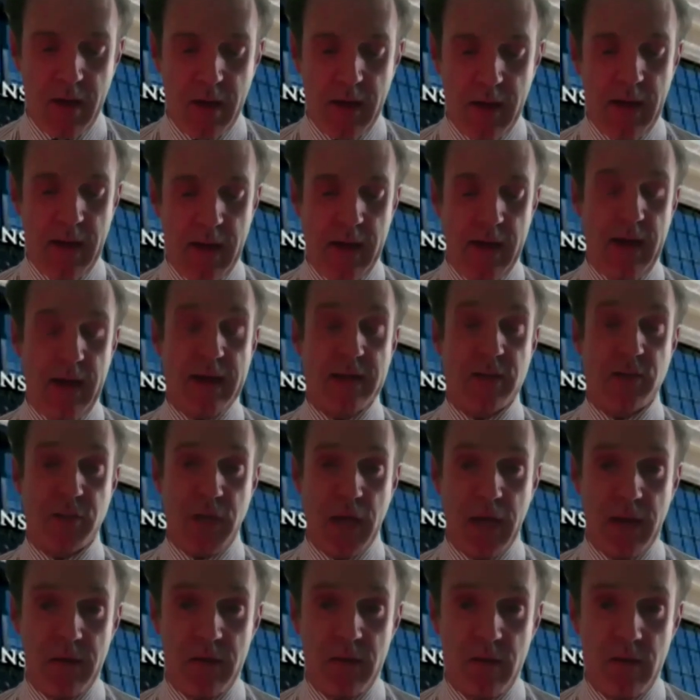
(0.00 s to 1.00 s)

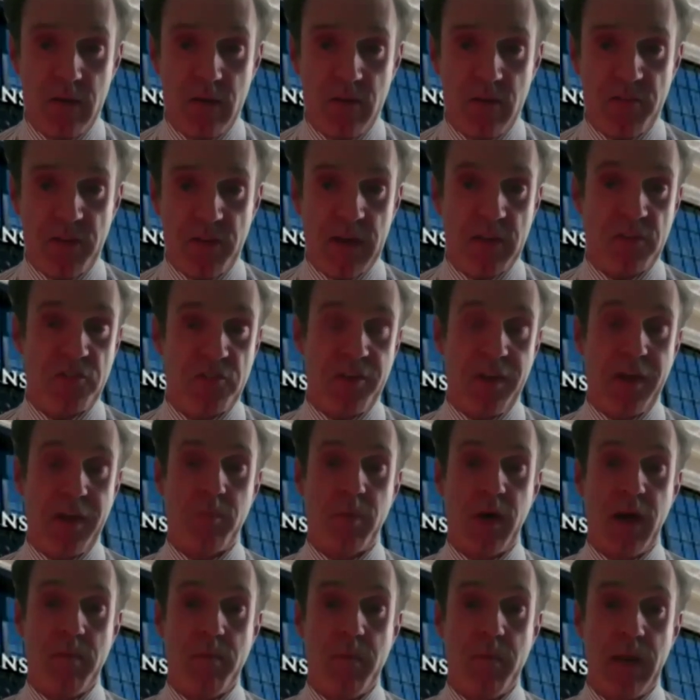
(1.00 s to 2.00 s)
agendas that are seen
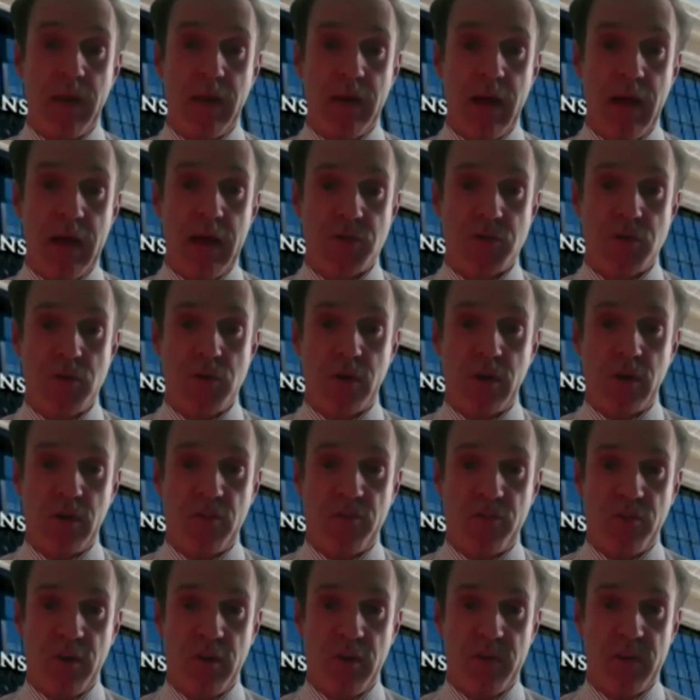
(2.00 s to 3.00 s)
by many national
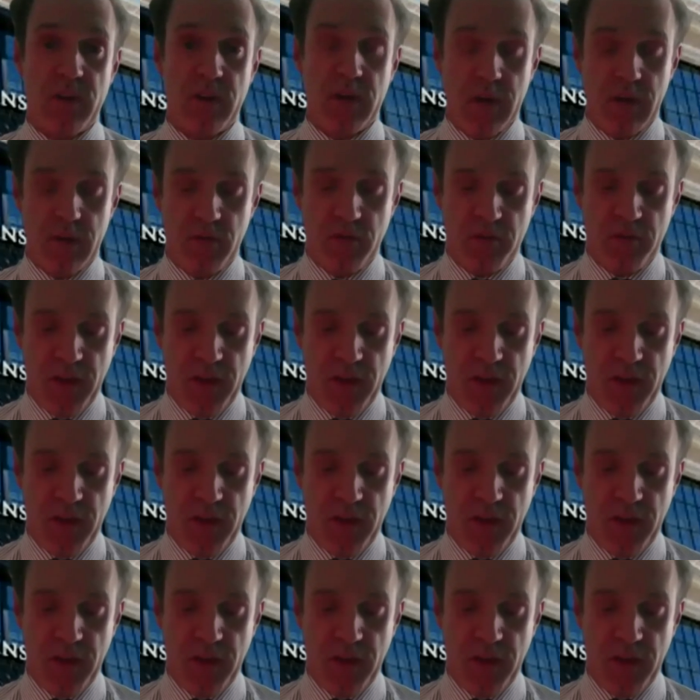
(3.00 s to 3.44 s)
conservatives